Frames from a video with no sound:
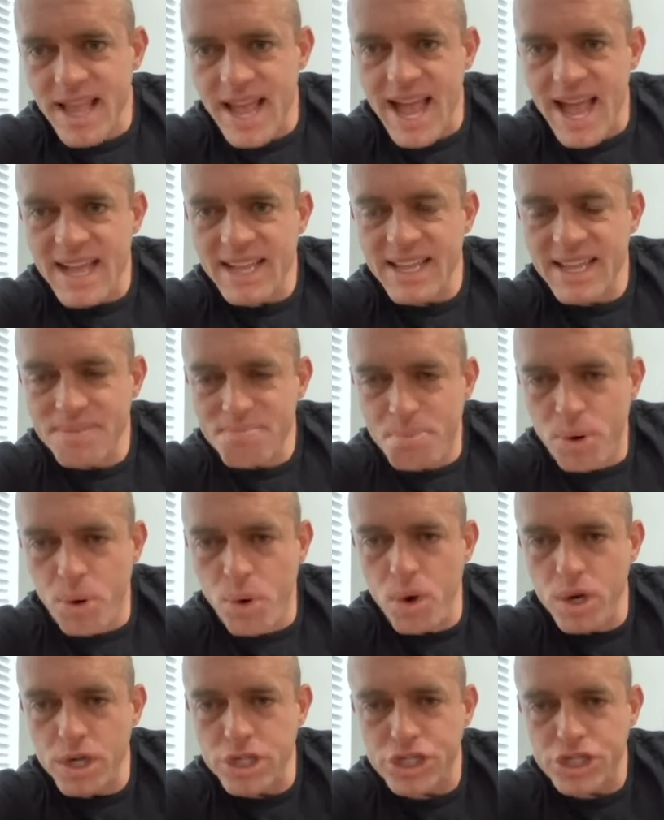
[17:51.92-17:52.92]
at
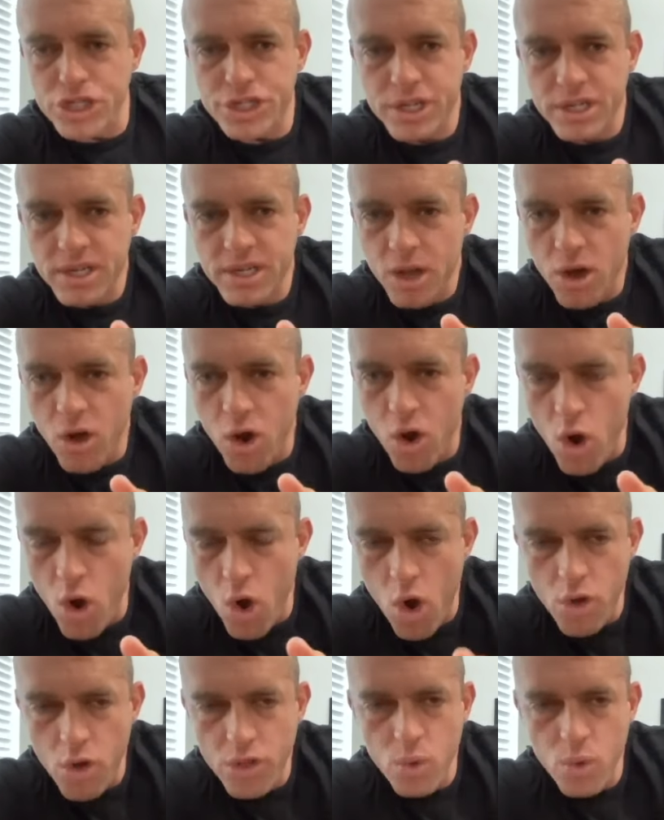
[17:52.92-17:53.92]
push
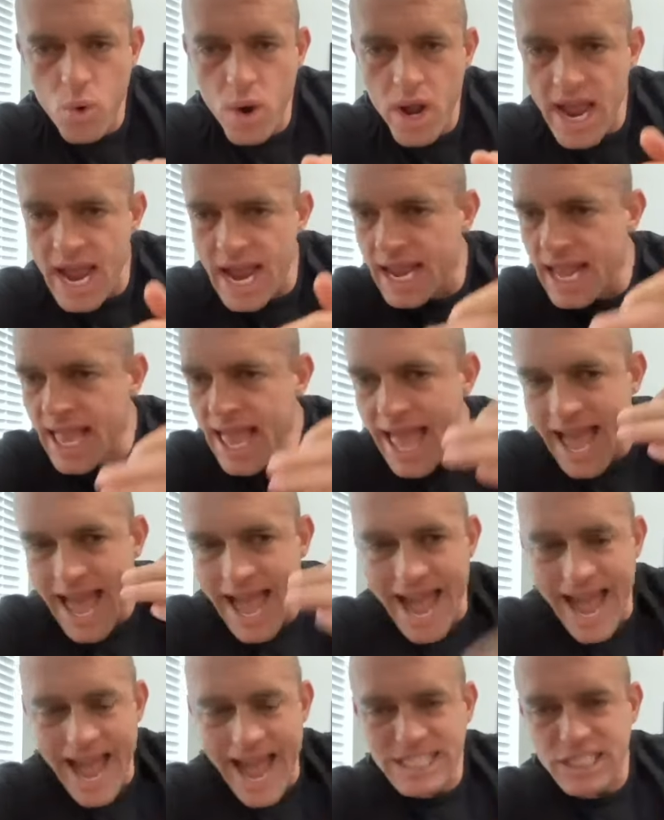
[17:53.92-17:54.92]
all the way
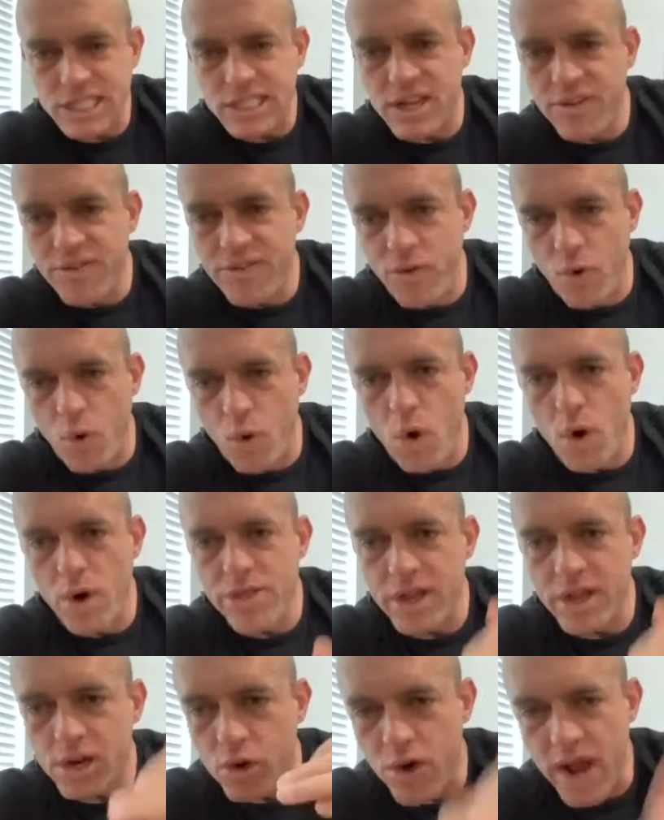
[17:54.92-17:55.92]
ask
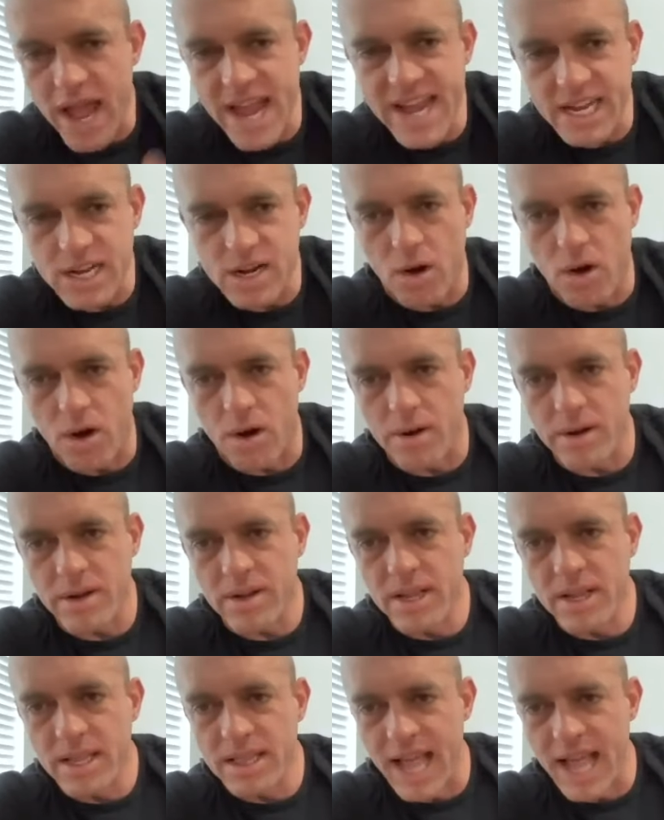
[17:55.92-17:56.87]
for the credit card,